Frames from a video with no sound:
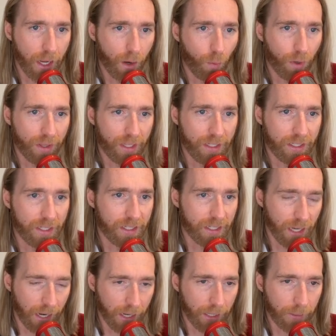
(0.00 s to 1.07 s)
What this is
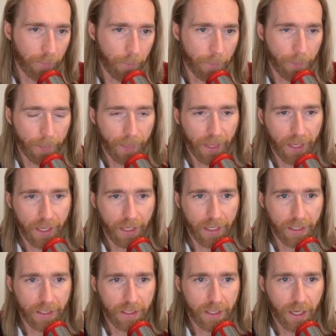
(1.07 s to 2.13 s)
saying
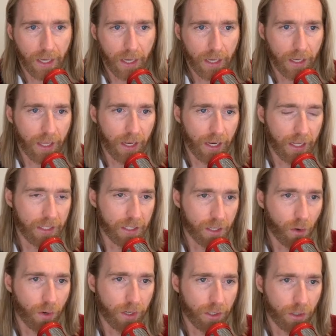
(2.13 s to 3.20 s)
is that it's
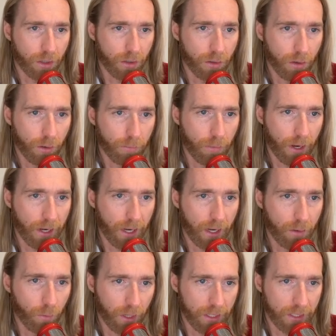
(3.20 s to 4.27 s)
going to, Monday
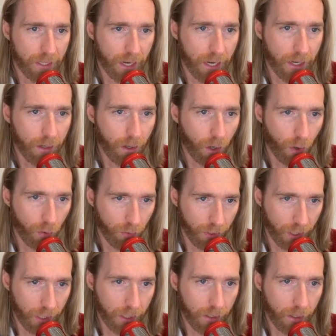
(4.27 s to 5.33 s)
and Wednesday
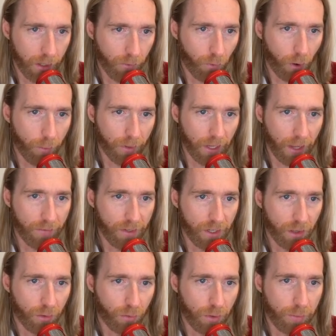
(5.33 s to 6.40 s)
only, from 11 to
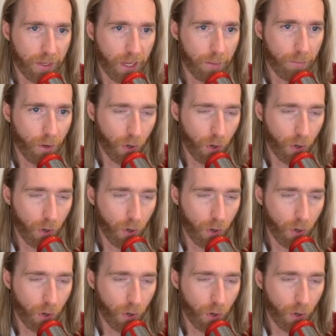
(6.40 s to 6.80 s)
3 p.m.